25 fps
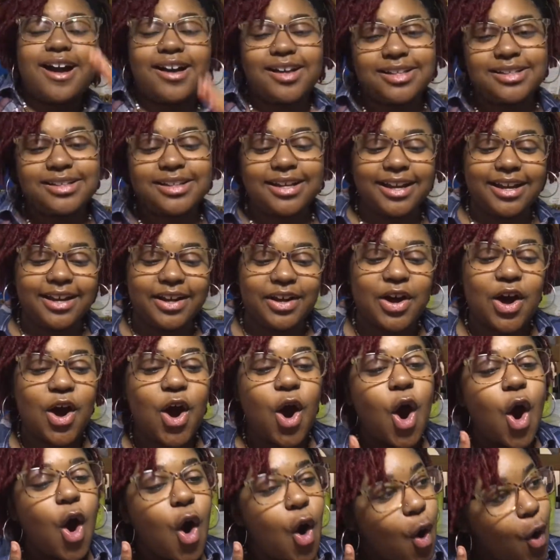I'm like,
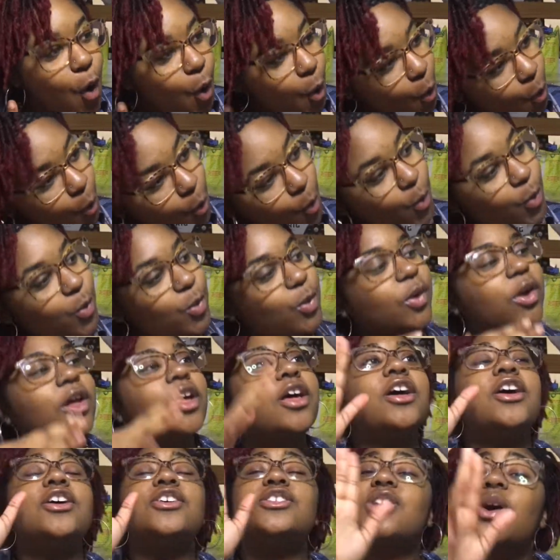oh.
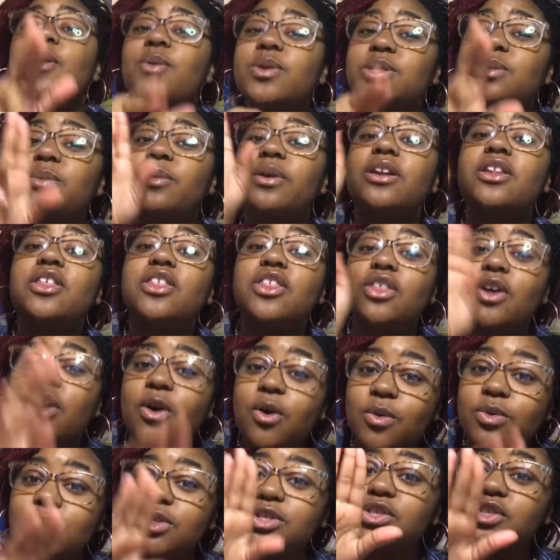So I was one of
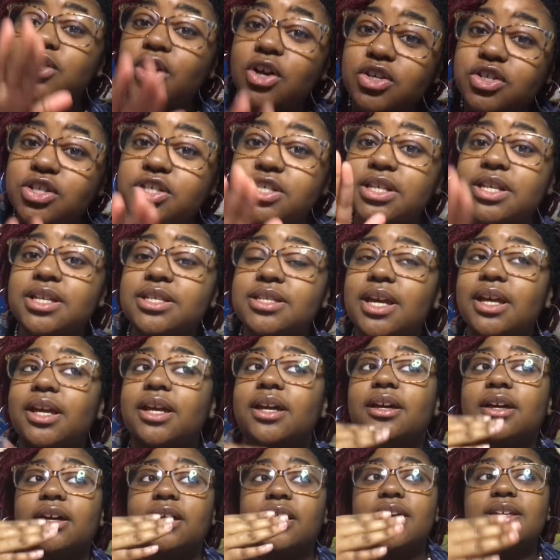those churches. It's
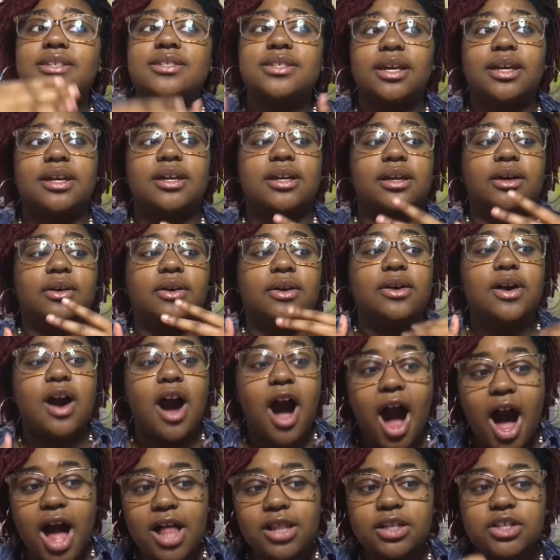like a
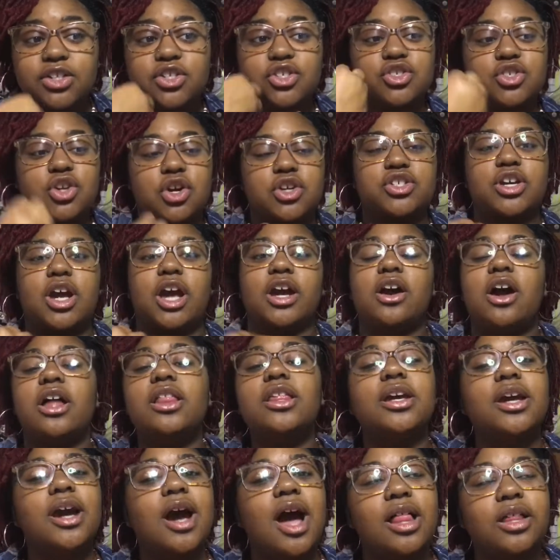college church. I
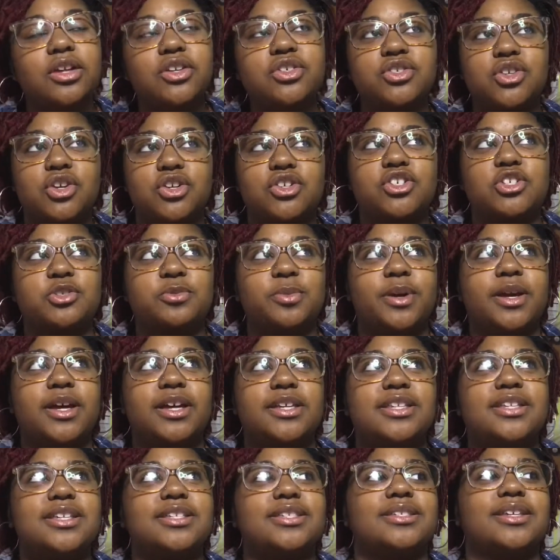call it college churches
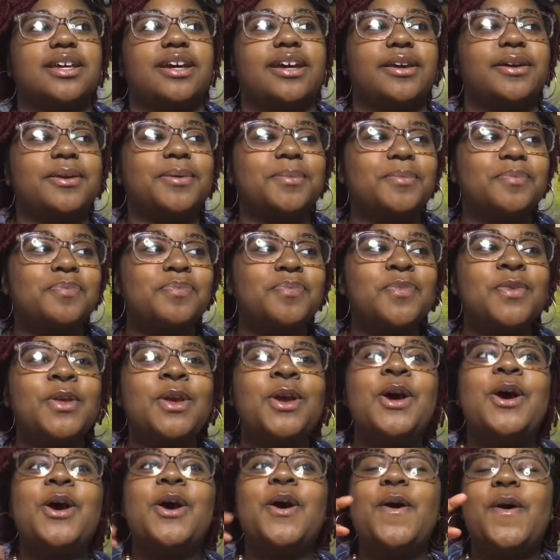because it's like,
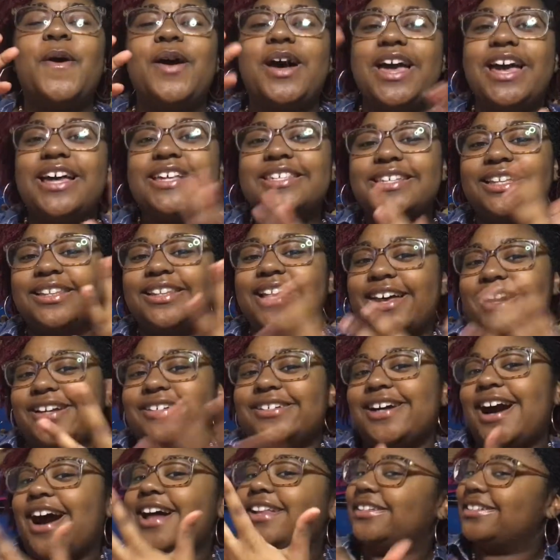it's a lot
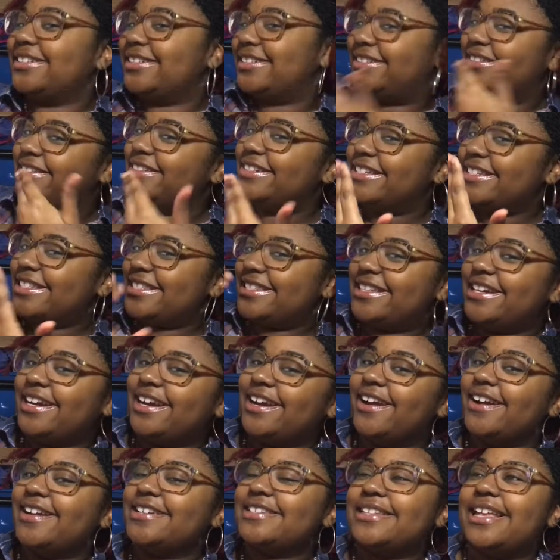of college students
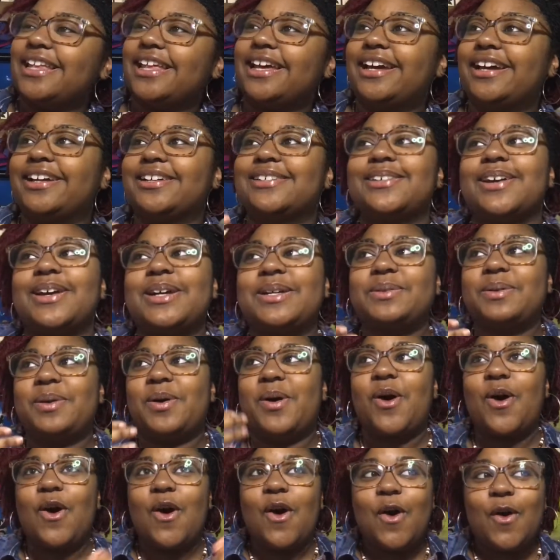there. It's not like a church with
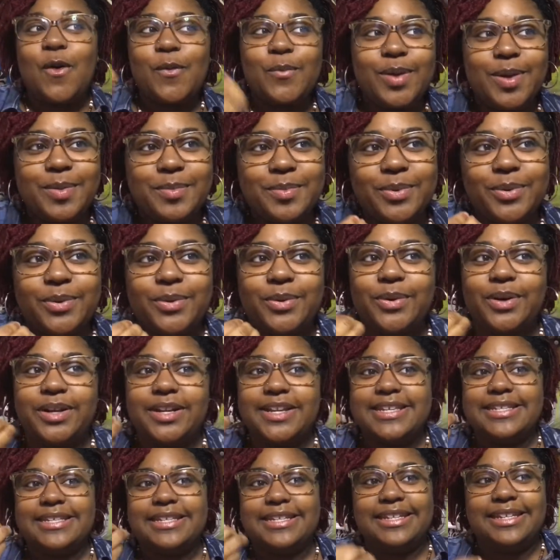old people
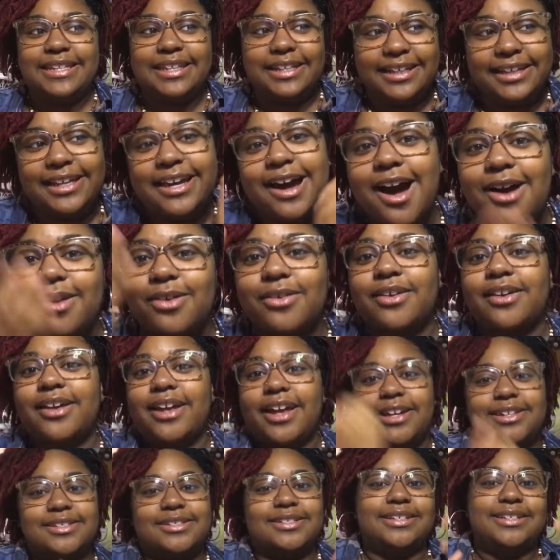and it's the
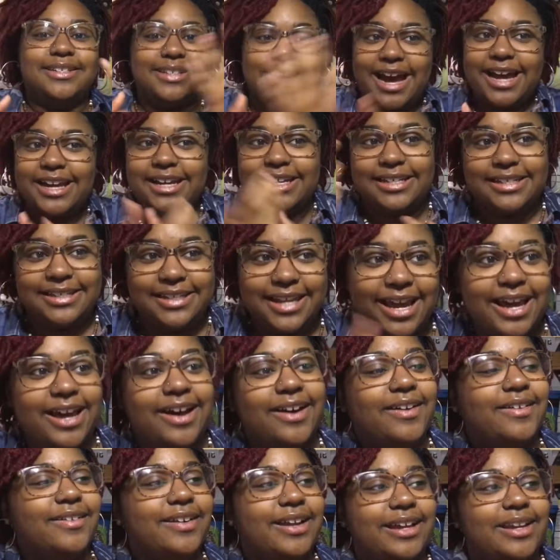congregation dying
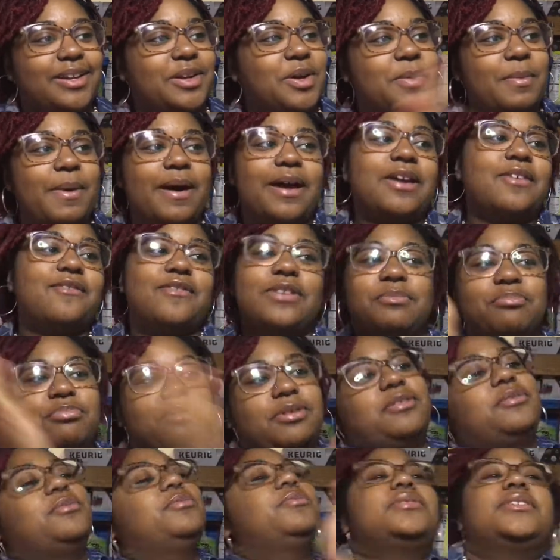down and nobody
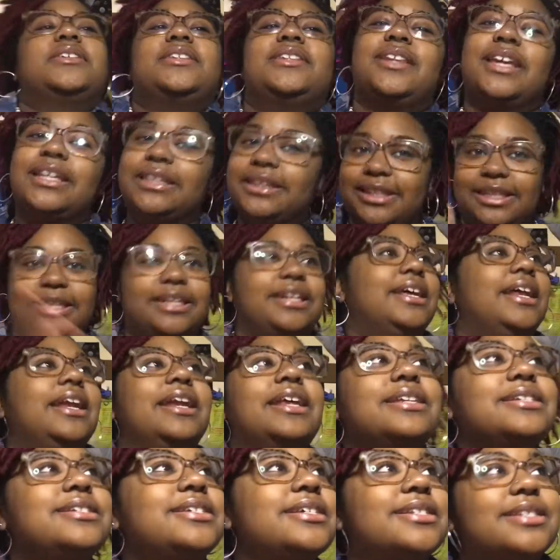reproducing nothing
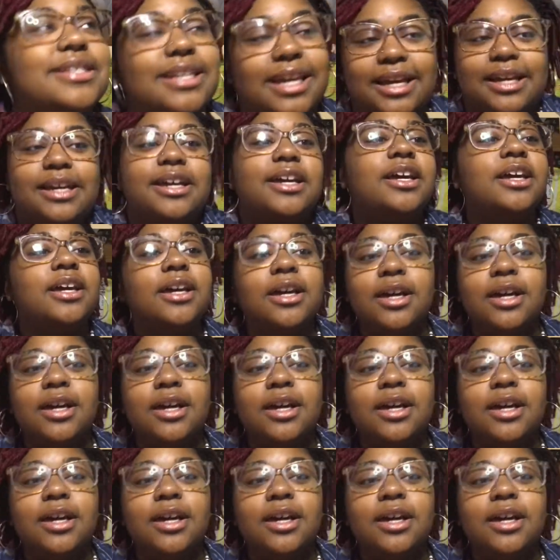and it's just like